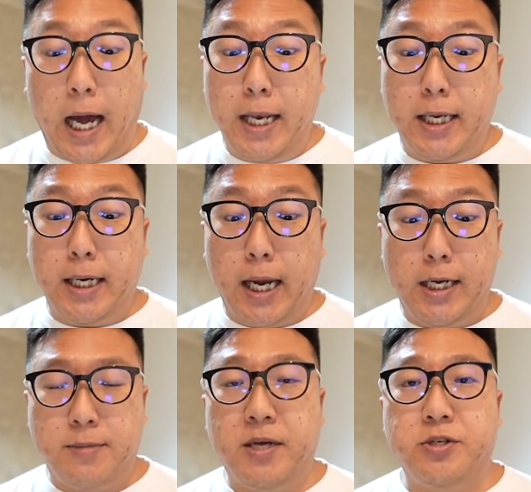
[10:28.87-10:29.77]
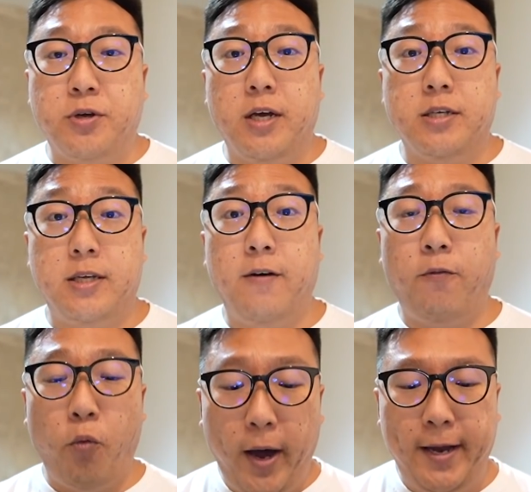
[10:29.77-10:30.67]
Auntie Gladys managed to get herself
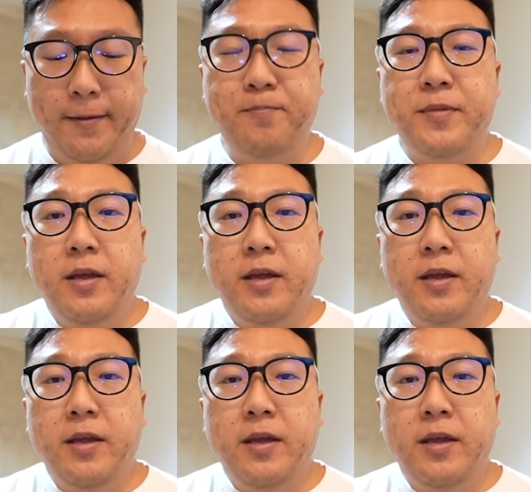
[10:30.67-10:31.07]
one,